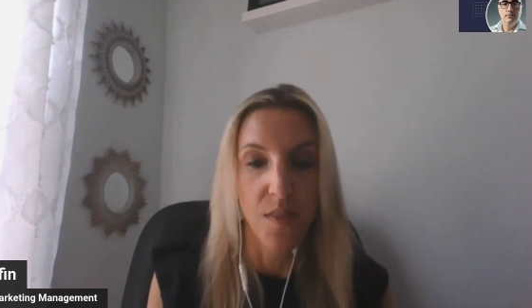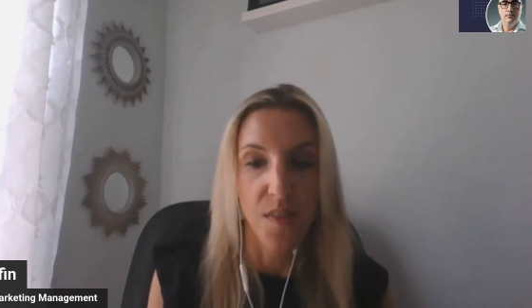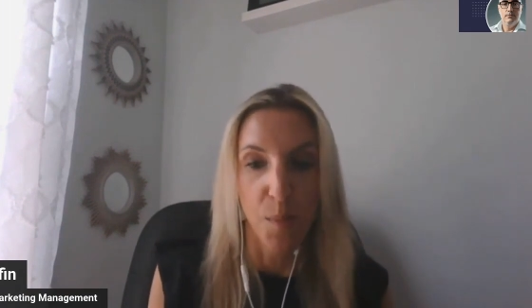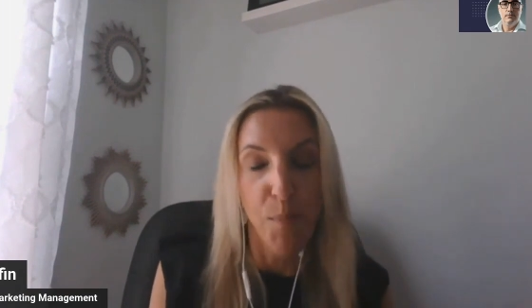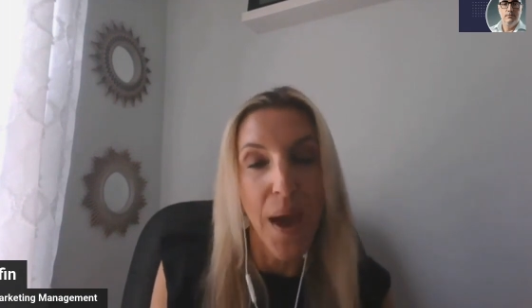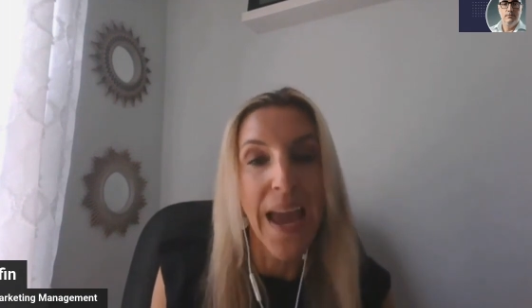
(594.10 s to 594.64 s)

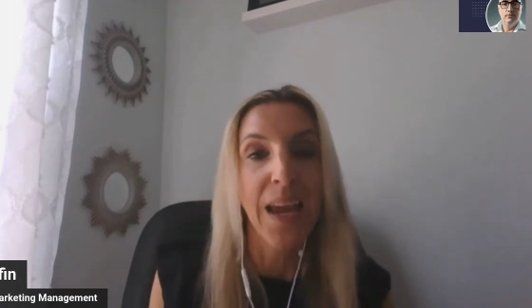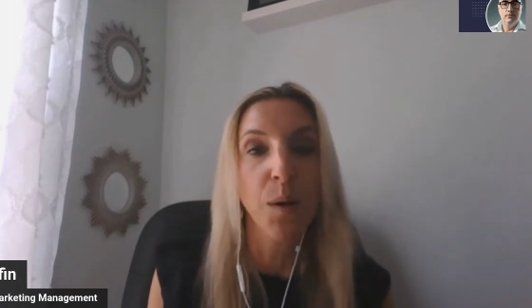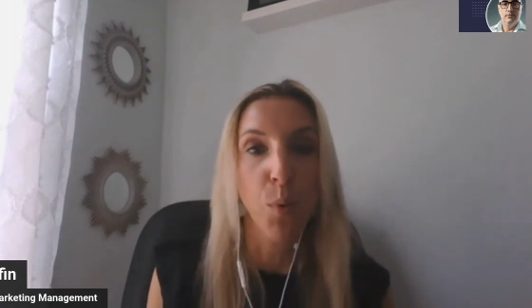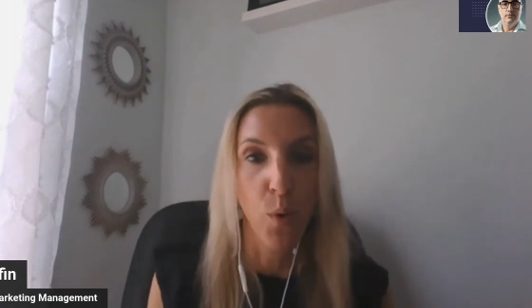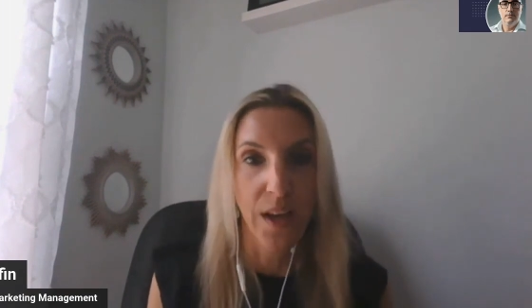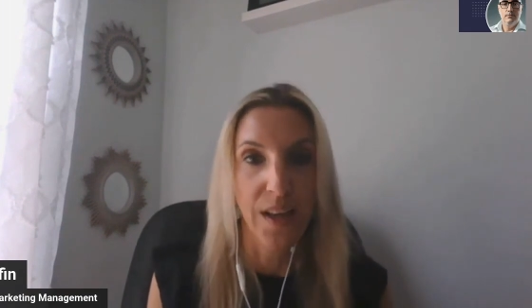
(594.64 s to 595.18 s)
the pain
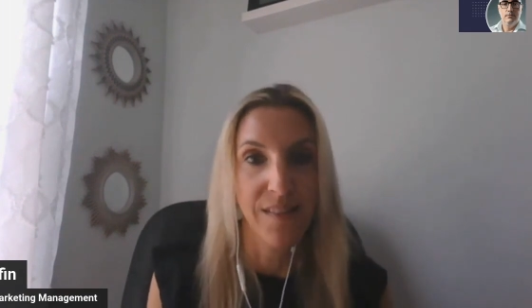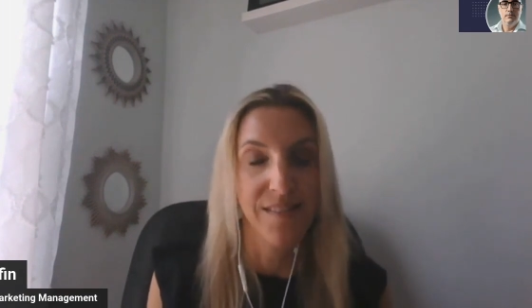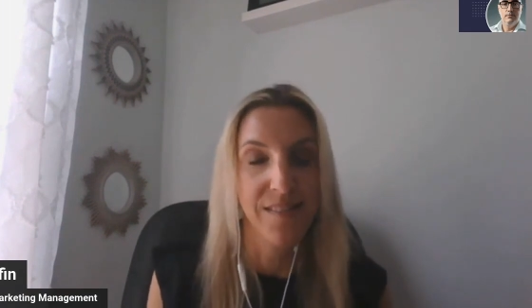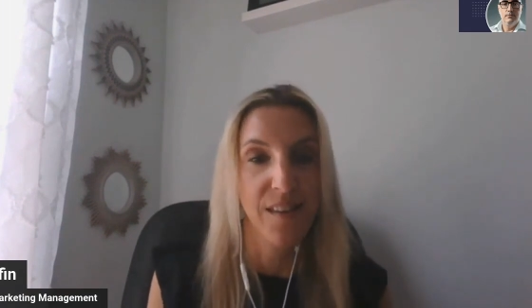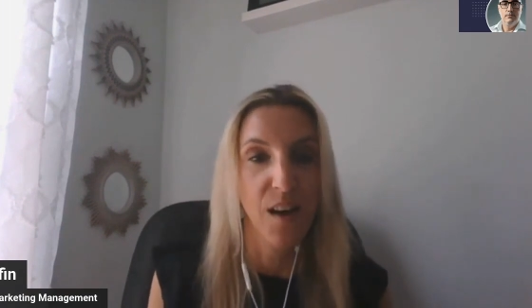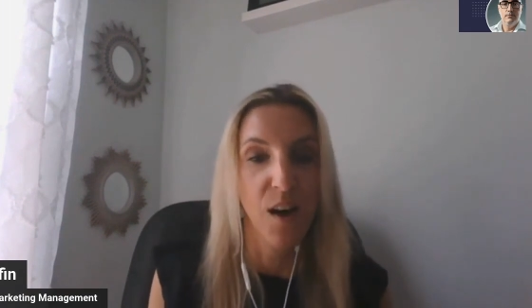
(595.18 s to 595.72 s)
points
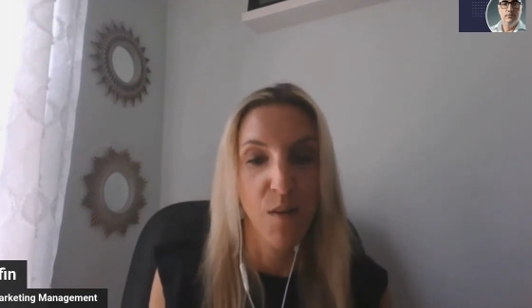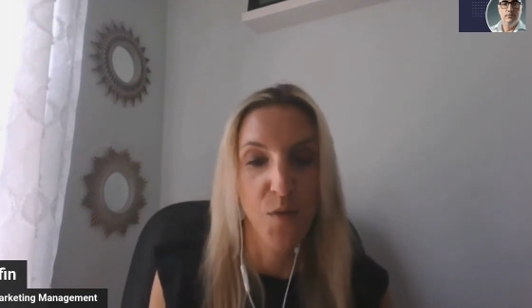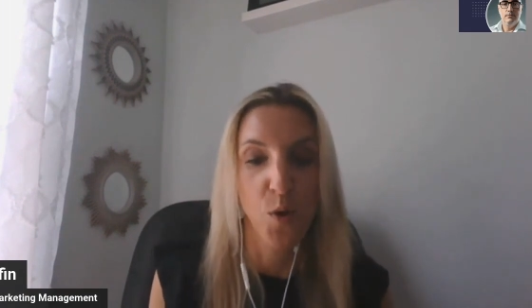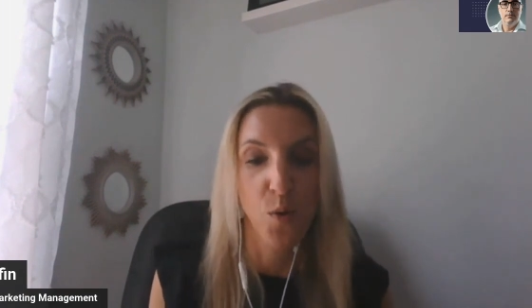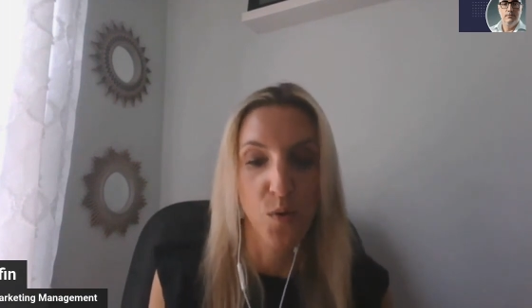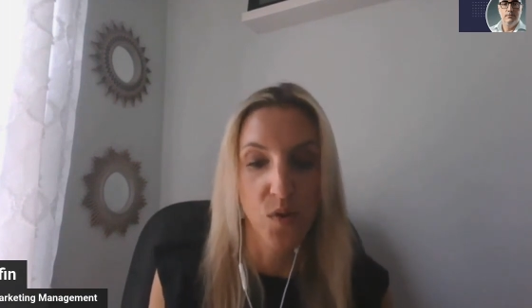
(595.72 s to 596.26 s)
of
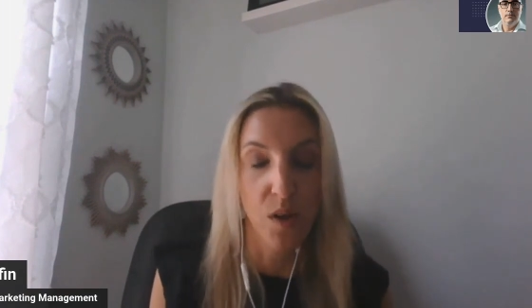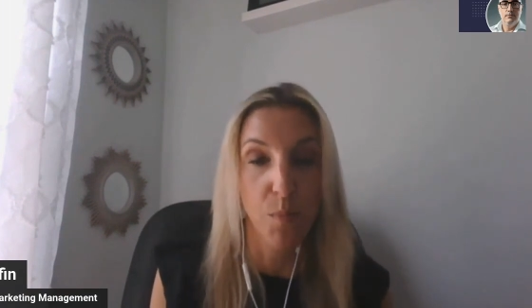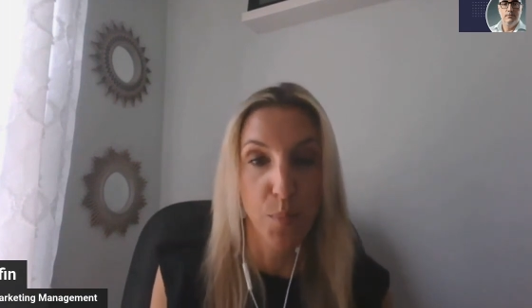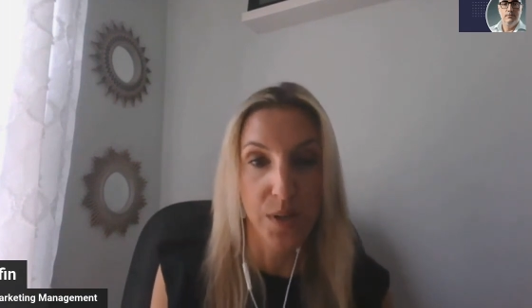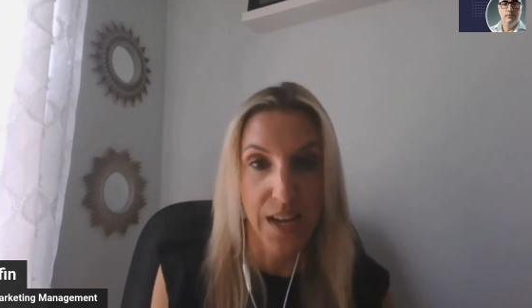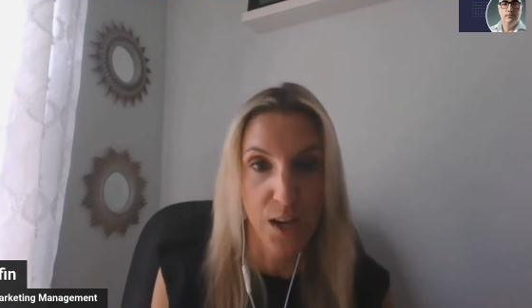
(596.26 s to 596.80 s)
those
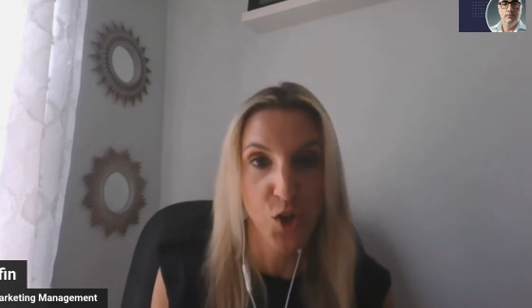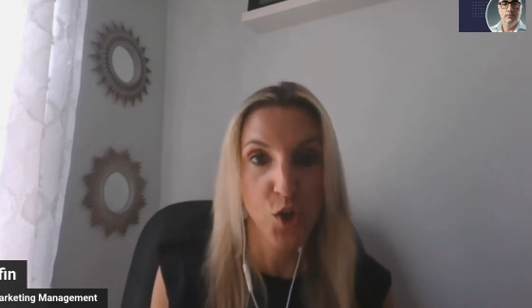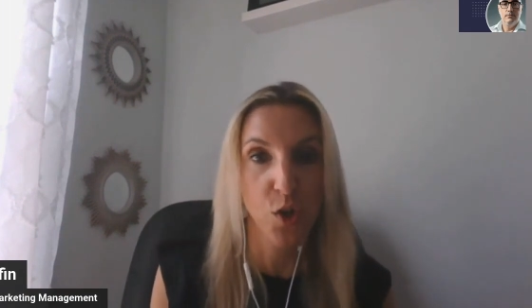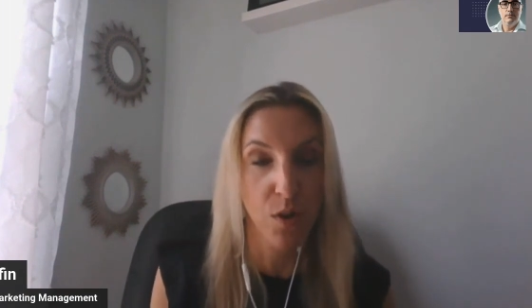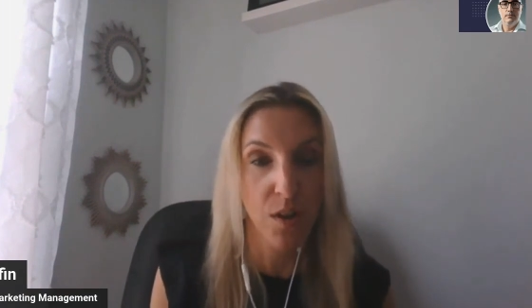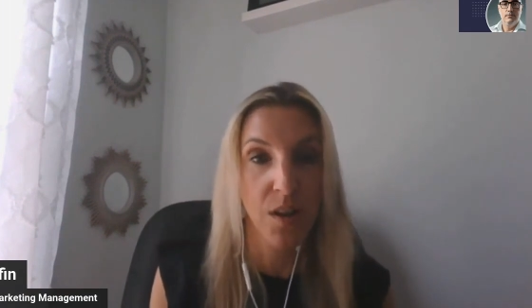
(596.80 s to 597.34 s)

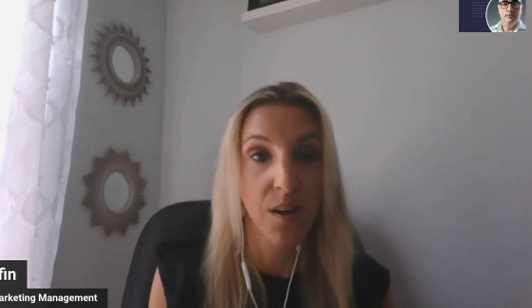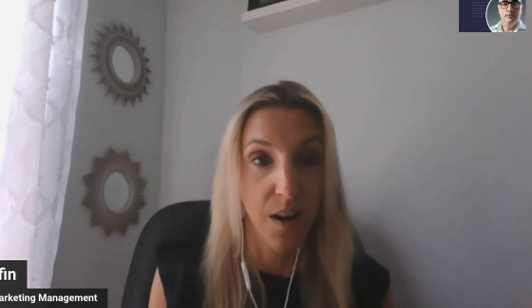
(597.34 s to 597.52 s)
potential